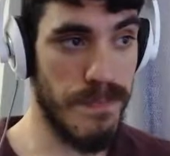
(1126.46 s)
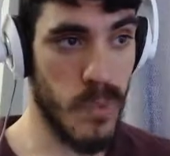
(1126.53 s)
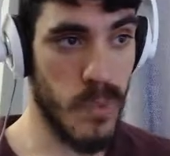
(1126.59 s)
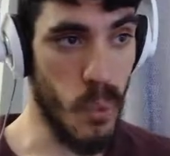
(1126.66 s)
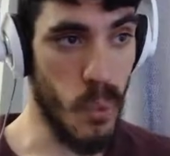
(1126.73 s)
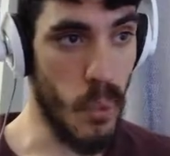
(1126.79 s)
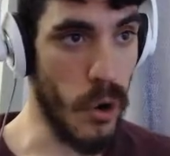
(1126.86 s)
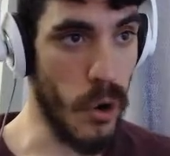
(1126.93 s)

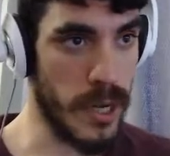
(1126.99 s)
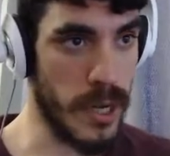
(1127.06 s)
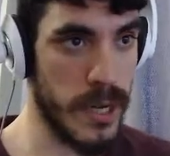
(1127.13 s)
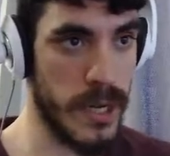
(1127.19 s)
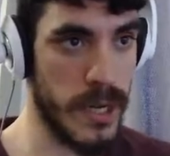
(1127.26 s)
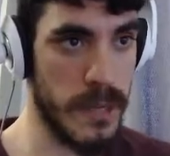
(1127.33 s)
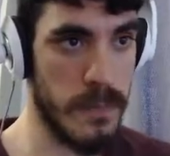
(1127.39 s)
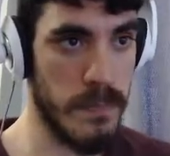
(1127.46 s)
work.
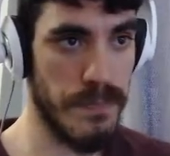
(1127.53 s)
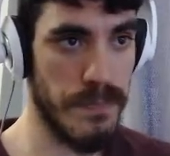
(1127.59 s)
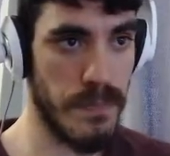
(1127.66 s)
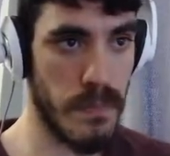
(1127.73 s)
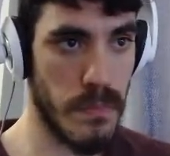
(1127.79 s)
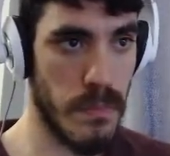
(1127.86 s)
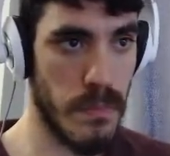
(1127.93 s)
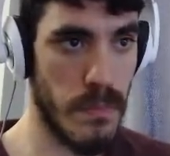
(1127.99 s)

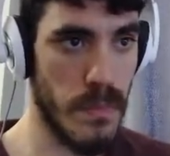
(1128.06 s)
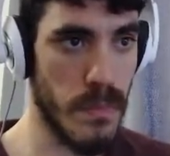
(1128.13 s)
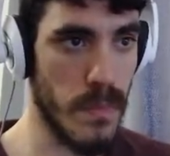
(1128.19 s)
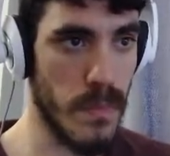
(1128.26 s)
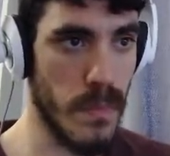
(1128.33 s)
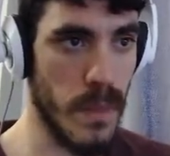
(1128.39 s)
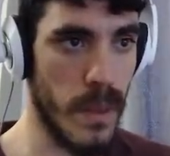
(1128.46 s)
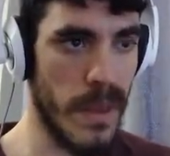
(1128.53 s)

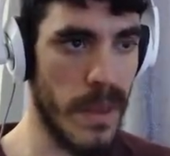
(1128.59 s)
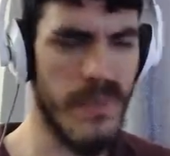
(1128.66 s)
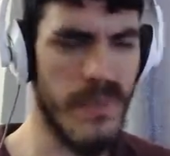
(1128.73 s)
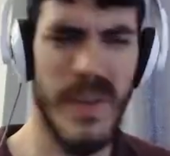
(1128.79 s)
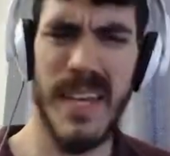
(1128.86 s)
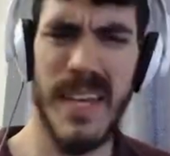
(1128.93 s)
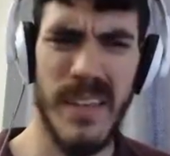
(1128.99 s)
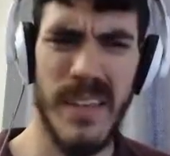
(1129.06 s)
In
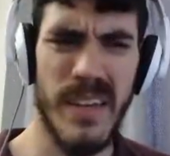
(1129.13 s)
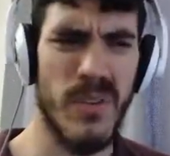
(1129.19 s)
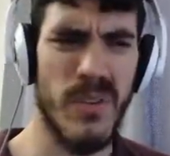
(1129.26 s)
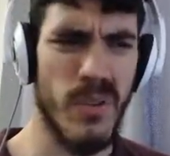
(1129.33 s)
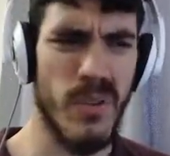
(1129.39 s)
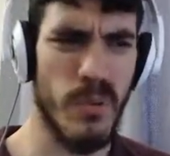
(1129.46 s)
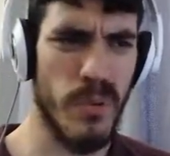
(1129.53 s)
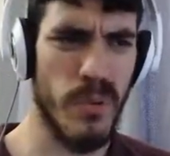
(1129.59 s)
fact, I could
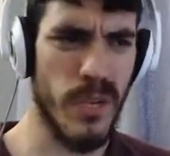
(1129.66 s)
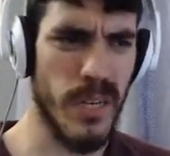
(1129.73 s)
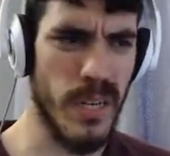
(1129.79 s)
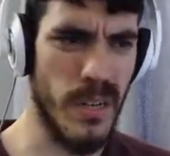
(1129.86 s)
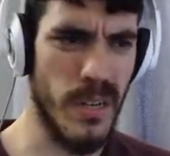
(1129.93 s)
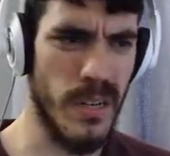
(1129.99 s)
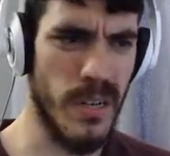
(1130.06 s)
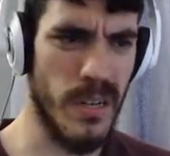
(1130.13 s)
just put it
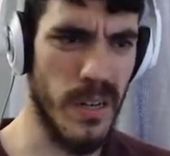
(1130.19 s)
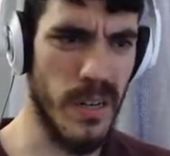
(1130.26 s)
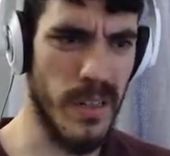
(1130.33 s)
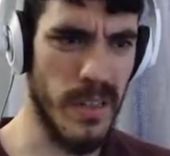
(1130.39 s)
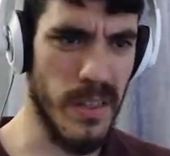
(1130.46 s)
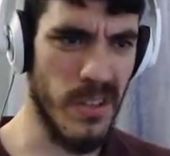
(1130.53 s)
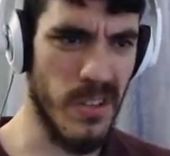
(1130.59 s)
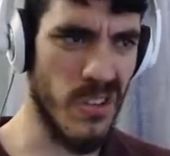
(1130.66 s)
on
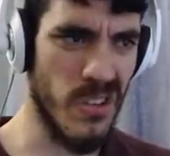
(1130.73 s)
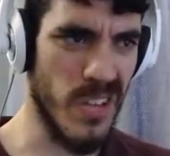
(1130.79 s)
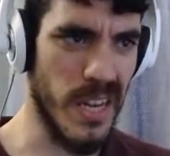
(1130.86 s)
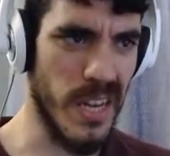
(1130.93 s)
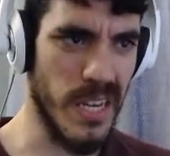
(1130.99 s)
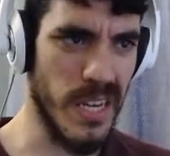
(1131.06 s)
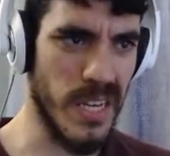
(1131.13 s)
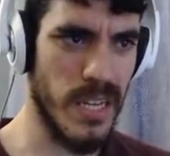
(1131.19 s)
this
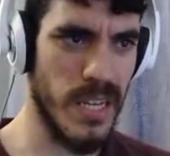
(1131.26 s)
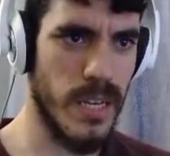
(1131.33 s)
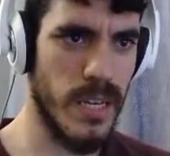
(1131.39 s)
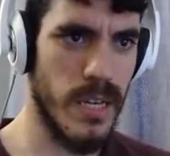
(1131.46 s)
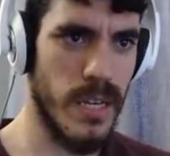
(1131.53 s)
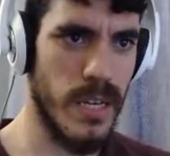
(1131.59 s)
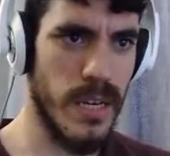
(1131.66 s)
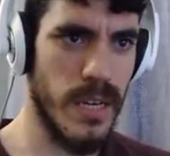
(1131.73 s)
side
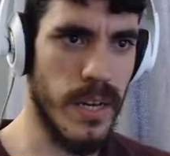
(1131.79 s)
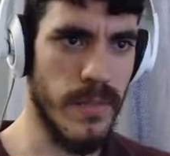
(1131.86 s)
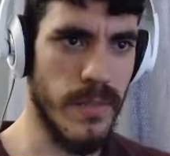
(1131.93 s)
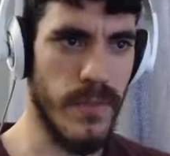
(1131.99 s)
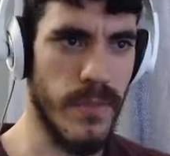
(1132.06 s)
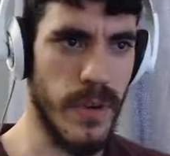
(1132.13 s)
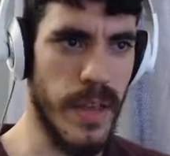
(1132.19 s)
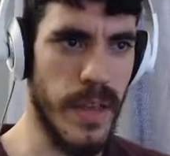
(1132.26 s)
and
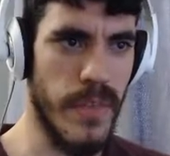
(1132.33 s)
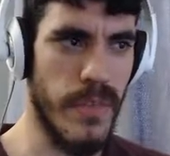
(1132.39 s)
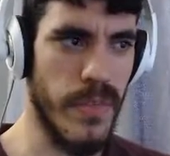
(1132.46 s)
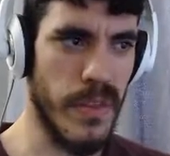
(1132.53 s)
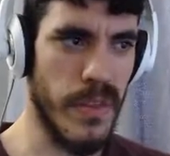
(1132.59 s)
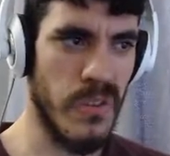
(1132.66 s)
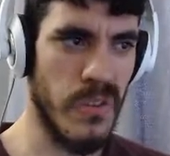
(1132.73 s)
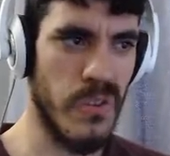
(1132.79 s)
forget
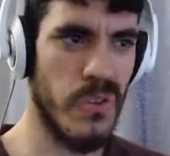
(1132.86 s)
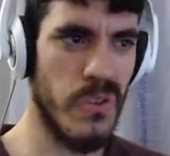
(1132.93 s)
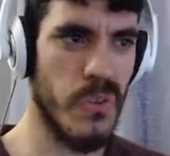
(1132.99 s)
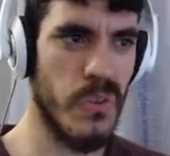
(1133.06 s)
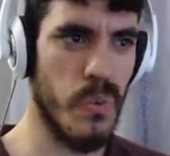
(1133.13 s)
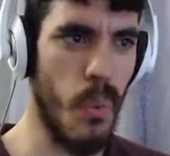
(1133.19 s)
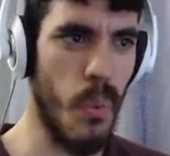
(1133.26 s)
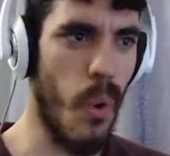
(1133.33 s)
this
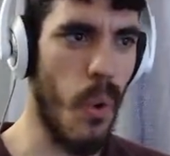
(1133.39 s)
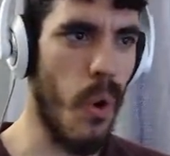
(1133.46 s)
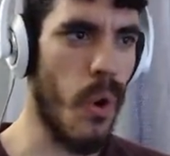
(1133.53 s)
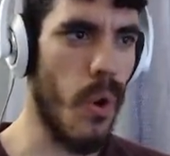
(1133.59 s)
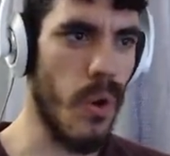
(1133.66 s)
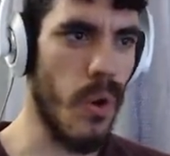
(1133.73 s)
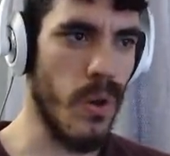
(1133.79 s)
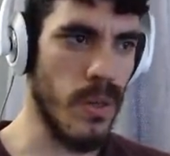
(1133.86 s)

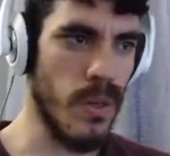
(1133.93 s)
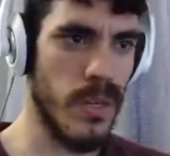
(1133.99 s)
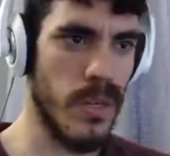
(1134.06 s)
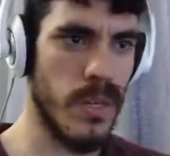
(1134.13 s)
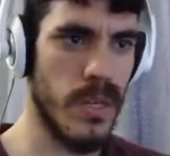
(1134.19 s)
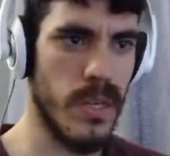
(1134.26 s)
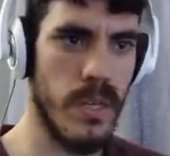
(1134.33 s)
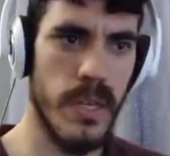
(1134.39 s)
wall,
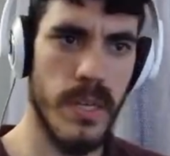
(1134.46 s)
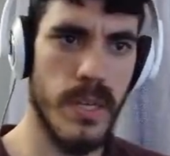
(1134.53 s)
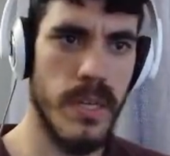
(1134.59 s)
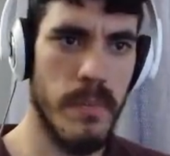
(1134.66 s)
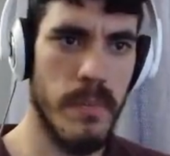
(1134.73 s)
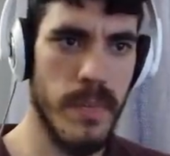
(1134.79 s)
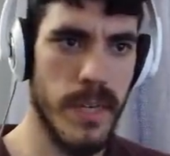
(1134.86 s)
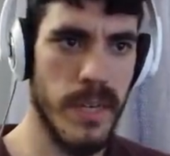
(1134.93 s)

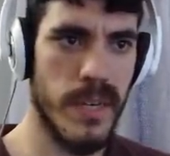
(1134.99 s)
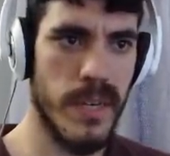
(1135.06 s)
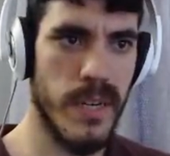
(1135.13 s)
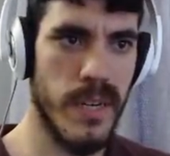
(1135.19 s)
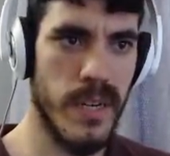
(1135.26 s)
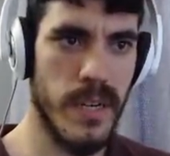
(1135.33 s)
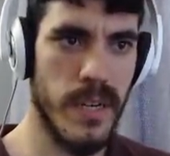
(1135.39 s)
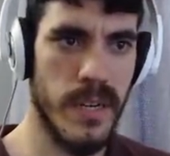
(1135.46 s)

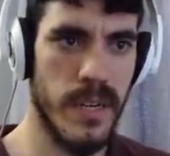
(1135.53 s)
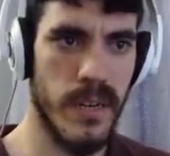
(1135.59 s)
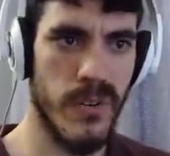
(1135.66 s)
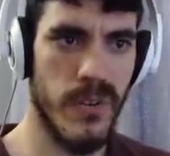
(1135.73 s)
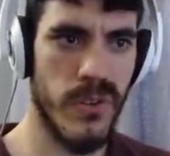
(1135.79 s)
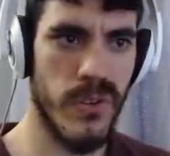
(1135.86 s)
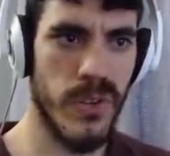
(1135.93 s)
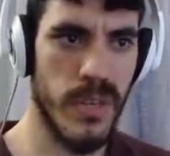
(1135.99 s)

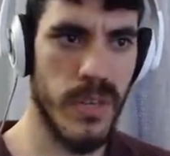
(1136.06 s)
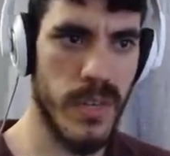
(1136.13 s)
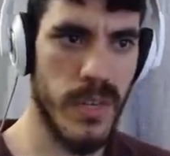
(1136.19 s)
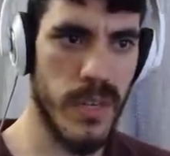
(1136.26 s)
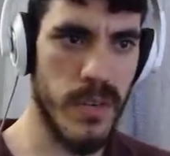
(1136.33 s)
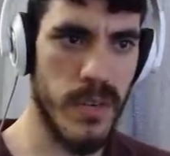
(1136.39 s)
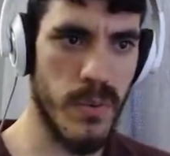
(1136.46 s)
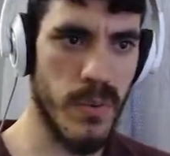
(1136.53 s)
because
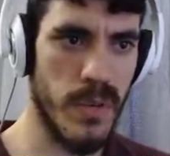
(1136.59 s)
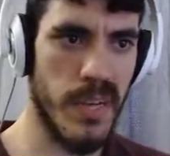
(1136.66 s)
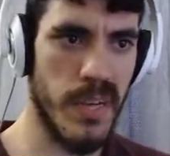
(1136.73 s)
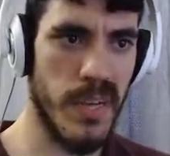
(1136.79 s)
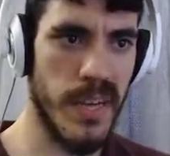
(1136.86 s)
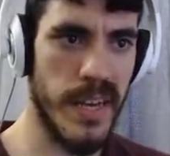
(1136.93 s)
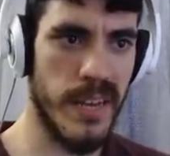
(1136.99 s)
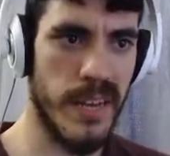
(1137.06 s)
it would
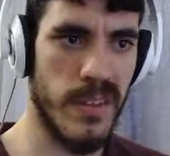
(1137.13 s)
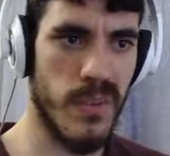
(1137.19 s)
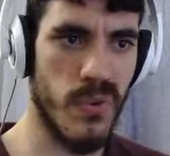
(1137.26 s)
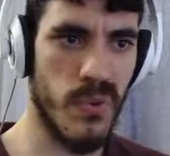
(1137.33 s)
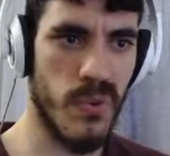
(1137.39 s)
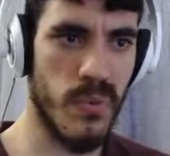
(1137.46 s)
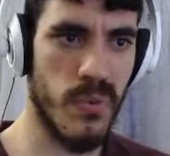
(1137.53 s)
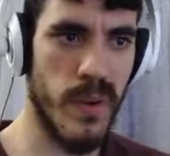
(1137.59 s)
connect
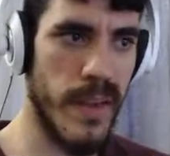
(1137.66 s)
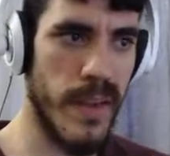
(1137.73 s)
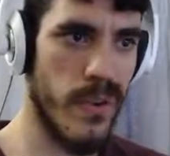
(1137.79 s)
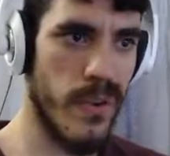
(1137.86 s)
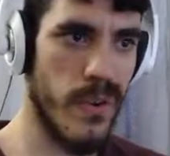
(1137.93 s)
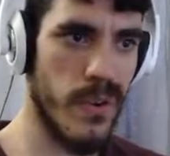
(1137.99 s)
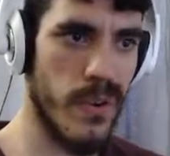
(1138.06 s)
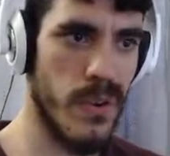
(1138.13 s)

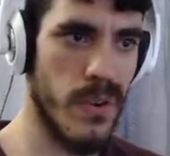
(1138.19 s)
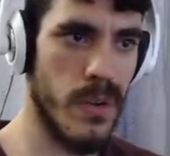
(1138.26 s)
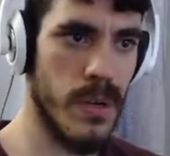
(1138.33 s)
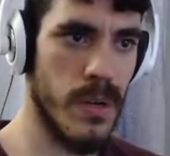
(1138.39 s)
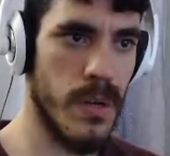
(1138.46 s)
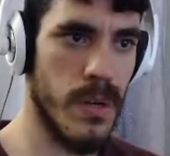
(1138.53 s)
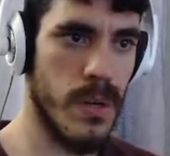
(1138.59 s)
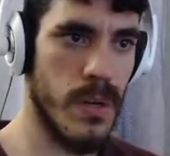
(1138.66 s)
rather...
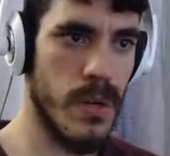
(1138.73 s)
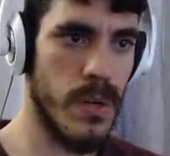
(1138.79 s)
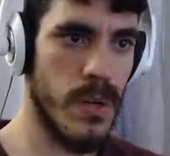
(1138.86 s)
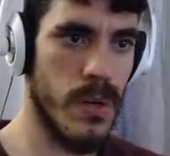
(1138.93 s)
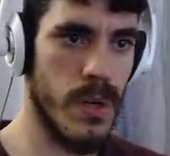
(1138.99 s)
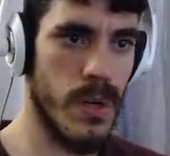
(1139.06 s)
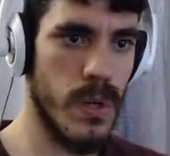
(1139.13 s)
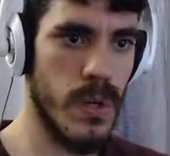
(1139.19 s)

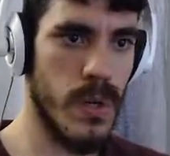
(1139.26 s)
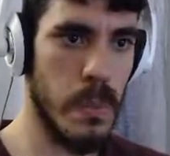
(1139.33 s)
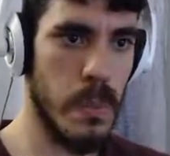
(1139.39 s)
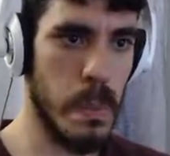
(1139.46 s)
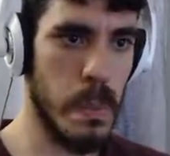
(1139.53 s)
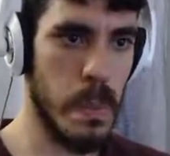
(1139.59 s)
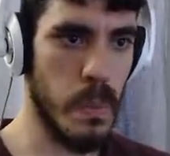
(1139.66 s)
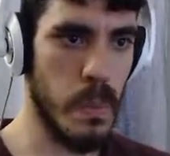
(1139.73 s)

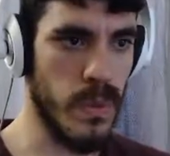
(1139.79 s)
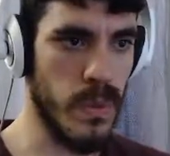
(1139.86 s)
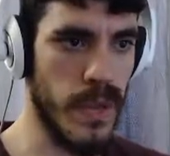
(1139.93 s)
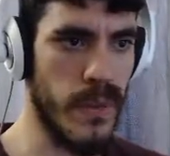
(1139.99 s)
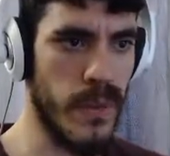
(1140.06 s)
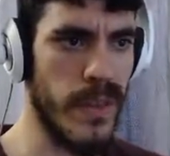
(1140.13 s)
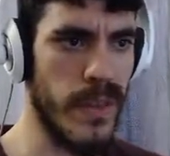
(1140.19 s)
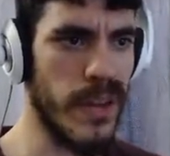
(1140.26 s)
yeah,
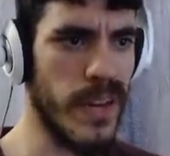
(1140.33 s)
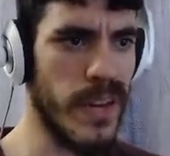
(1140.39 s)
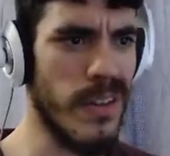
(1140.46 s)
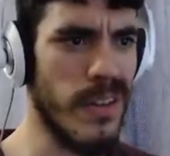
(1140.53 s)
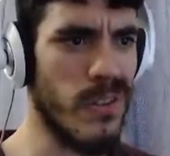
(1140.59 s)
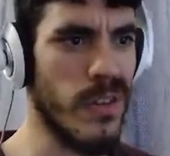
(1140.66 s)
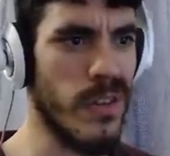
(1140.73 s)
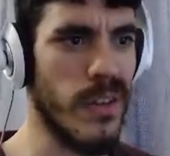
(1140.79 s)
rather
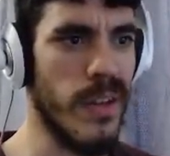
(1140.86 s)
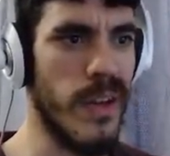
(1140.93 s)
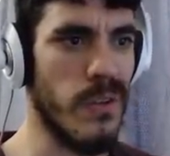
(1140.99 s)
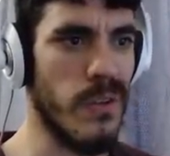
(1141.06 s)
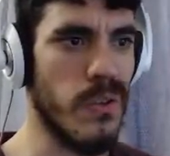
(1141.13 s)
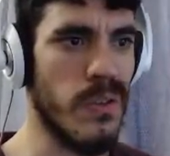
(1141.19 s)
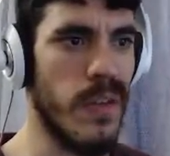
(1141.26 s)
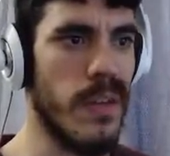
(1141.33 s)
nicely,
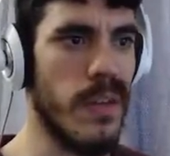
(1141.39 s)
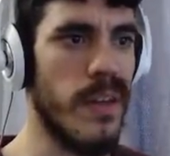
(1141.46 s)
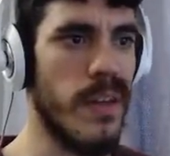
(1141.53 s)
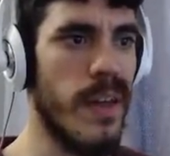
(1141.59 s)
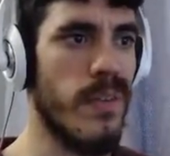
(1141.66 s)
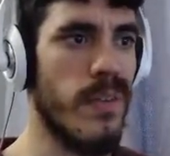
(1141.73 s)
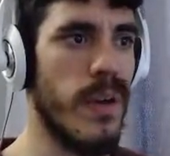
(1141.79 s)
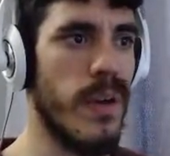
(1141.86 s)
actually. I could
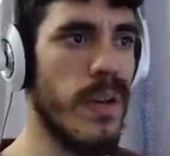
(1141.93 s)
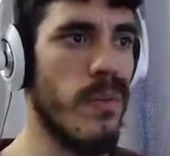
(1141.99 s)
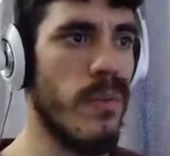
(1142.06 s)
have it right over